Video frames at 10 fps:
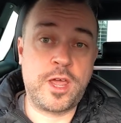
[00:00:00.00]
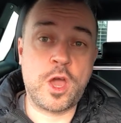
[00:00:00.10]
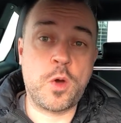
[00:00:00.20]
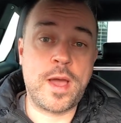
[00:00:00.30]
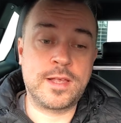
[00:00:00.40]

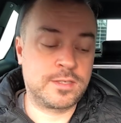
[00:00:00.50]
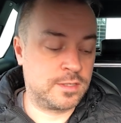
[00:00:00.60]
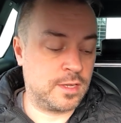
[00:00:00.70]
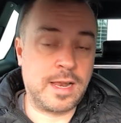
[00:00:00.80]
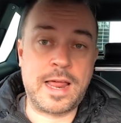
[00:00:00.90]
OS
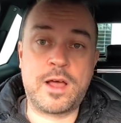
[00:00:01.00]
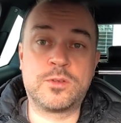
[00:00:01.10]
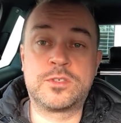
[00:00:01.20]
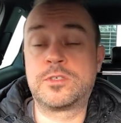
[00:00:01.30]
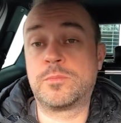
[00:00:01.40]

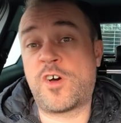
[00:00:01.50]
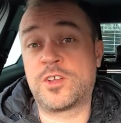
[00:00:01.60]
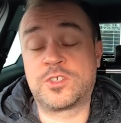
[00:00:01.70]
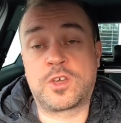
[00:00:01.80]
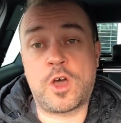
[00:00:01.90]
allows
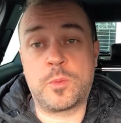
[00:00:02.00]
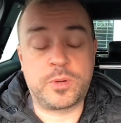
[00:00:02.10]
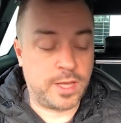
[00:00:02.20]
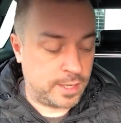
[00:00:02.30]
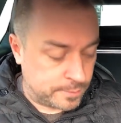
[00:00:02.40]
faster
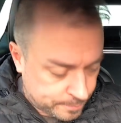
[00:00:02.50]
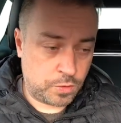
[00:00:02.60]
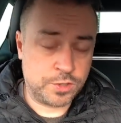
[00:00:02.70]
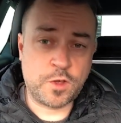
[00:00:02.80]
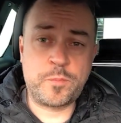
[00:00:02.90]
CarPlay.
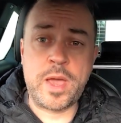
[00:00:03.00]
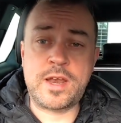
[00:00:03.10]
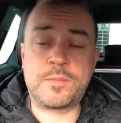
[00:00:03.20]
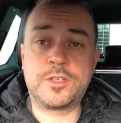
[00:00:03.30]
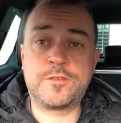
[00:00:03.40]
Right, so I've paired
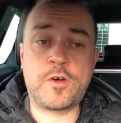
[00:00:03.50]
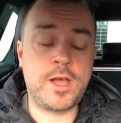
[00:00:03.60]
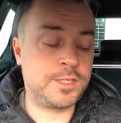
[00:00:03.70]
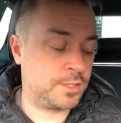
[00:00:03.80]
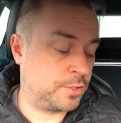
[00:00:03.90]
up the
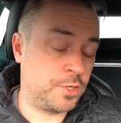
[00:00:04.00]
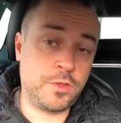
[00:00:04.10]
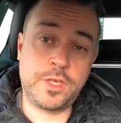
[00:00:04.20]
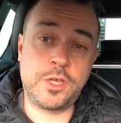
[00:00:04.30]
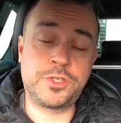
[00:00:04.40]
device to
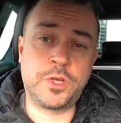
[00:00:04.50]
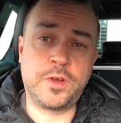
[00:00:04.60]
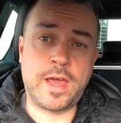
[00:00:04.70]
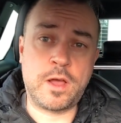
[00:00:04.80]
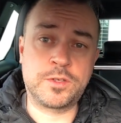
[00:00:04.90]
the U2
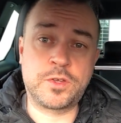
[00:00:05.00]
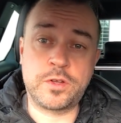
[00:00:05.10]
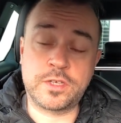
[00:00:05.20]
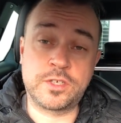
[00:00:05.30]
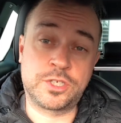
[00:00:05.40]
Now, so
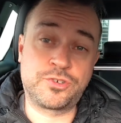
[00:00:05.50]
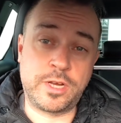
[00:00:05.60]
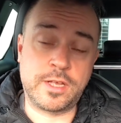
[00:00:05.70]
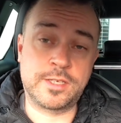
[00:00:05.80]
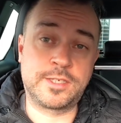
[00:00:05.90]
it does
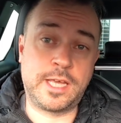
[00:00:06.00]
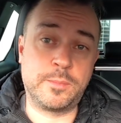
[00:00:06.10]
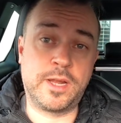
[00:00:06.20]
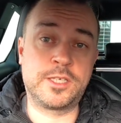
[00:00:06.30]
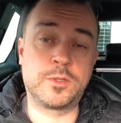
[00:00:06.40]
a
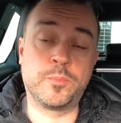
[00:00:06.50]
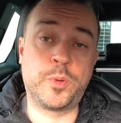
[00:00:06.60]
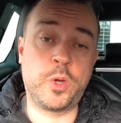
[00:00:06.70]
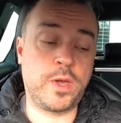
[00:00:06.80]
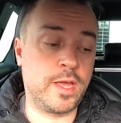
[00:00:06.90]
seamless
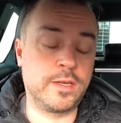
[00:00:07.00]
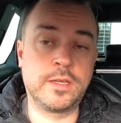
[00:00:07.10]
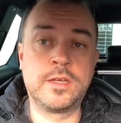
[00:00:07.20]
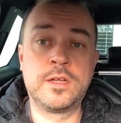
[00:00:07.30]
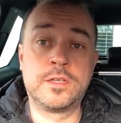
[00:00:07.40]
boot in
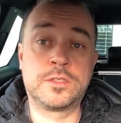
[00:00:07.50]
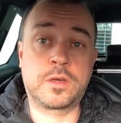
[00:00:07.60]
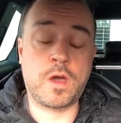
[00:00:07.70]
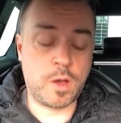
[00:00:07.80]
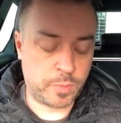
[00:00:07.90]
to
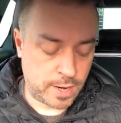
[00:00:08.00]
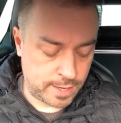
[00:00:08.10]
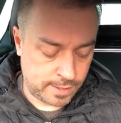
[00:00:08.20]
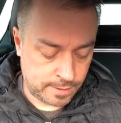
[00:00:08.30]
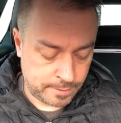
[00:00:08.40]

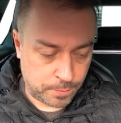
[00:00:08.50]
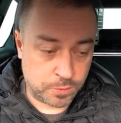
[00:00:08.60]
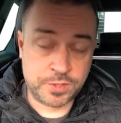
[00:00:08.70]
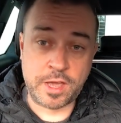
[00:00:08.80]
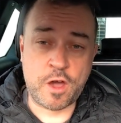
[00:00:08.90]
CarPlay. We'll
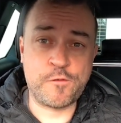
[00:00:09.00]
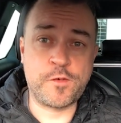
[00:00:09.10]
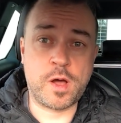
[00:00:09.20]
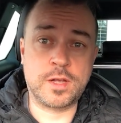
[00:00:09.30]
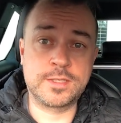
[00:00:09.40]
see how
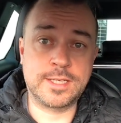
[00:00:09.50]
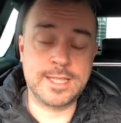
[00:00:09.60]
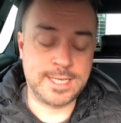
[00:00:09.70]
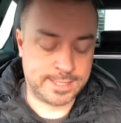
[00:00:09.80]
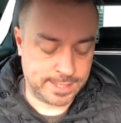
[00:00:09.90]
fast
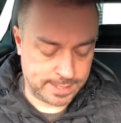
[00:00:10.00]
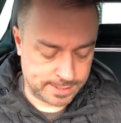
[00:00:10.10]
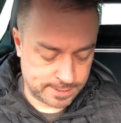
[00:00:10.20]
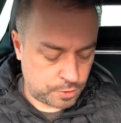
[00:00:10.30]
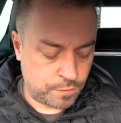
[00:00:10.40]
this
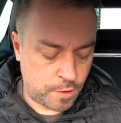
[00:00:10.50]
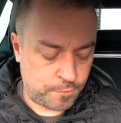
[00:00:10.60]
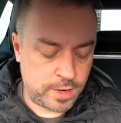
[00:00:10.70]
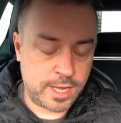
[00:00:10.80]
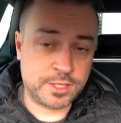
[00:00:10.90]
is. So
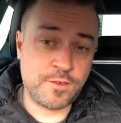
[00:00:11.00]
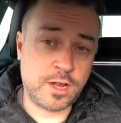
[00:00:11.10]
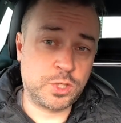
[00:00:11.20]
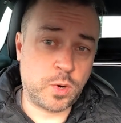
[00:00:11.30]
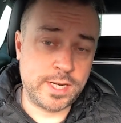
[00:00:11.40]
roughly it's
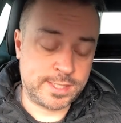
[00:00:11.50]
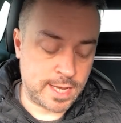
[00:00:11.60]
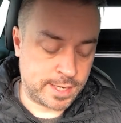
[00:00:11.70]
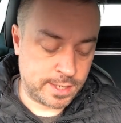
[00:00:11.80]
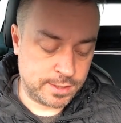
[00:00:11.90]
around 20
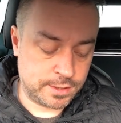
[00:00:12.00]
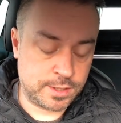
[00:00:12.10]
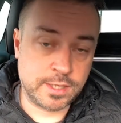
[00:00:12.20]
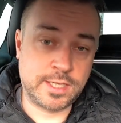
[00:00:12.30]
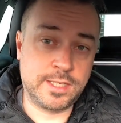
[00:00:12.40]

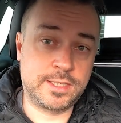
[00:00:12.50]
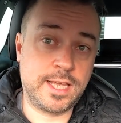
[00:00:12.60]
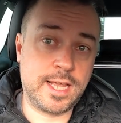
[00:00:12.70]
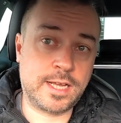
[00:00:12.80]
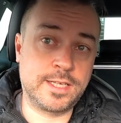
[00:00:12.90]
seconds
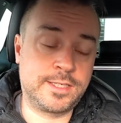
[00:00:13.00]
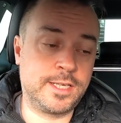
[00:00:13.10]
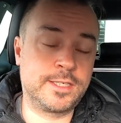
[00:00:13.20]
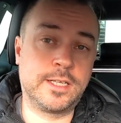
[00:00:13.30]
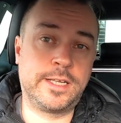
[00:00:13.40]

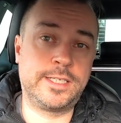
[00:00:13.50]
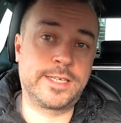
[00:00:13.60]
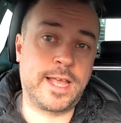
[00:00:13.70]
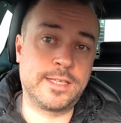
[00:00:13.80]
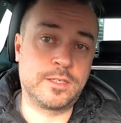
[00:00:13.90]
consistently to
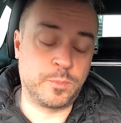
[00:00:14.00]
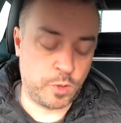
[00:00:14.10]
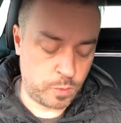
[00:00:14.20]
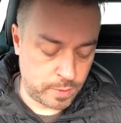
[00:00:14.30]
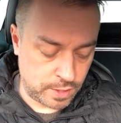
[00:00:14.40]
get into the
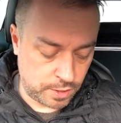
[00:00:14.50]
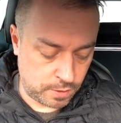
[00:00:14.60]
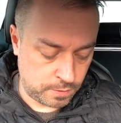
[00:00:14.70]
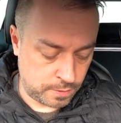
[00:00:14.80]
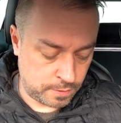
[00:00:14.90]
boot menu,